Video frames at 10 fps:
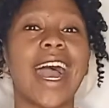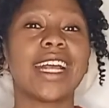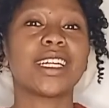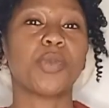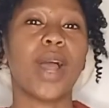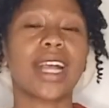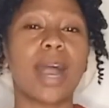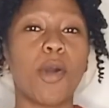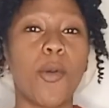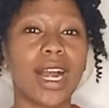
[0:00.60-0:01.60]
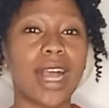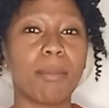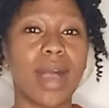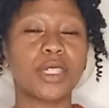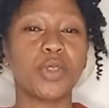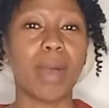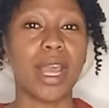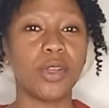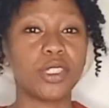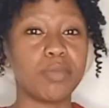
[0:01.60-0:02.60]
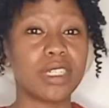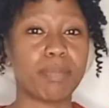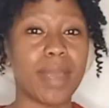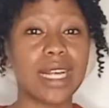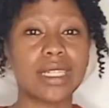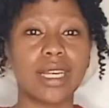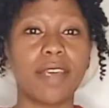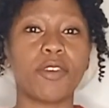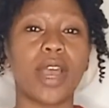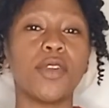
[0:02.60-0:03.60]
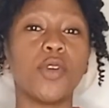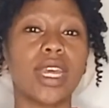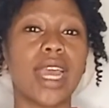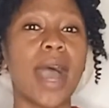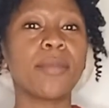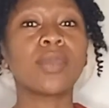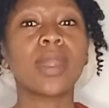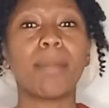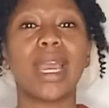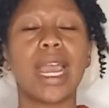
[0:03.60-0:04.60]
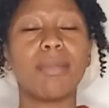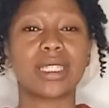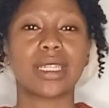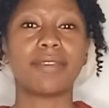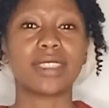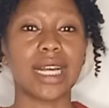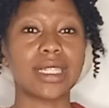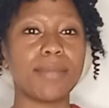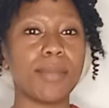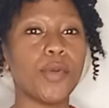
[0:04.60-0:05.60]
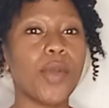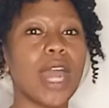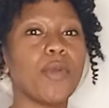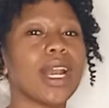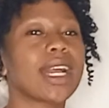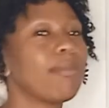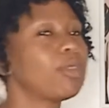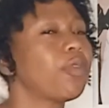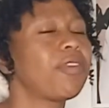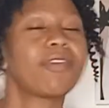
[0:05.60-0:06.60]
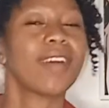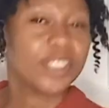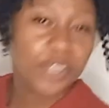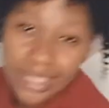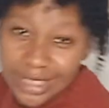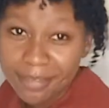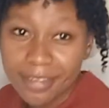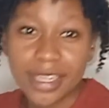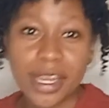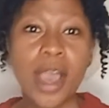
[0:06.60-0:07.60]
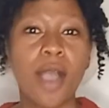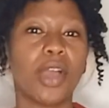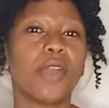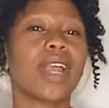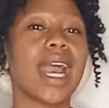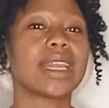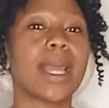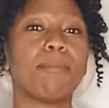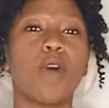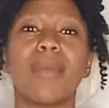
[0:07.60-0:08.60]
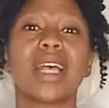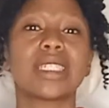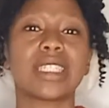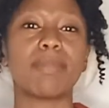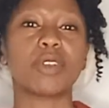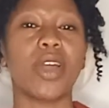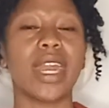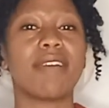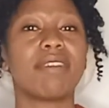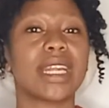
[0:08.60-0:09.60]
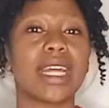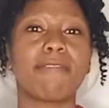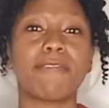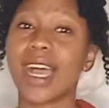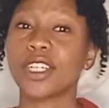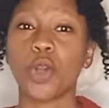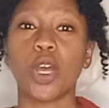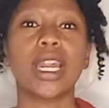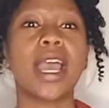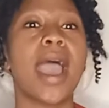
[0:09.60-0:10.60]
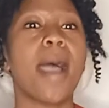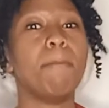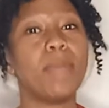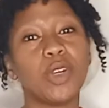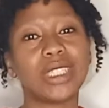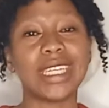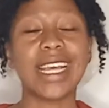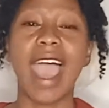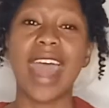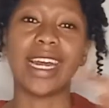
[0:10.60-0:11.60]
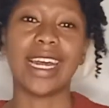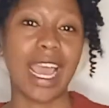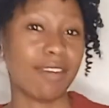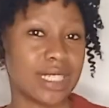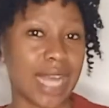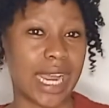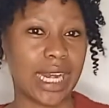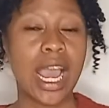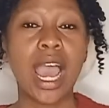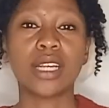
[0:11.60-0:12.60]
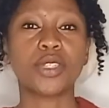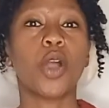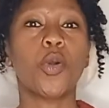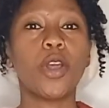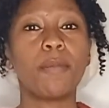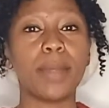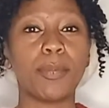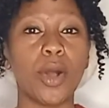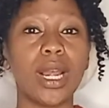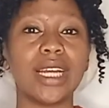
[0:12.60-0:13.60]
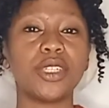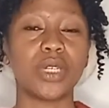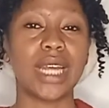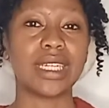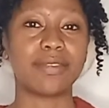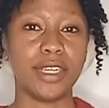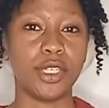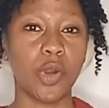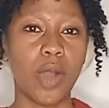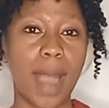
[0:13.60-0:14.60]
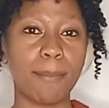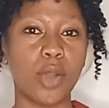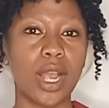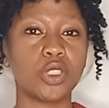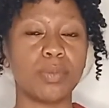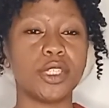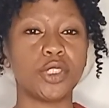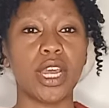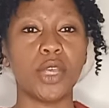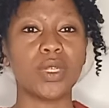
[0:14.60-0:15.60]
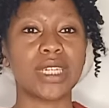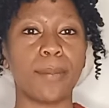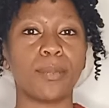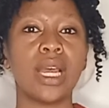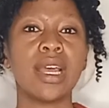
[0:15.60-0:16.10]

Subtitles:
guys, welcome back to my YouTube space. If you are new here, my name is Gift Nasimiyu and welcome to Fashion TV, where you get the bombest tips on everything fashion, beauty and lifestyle. So good people, in today's video I'm going to be showing you some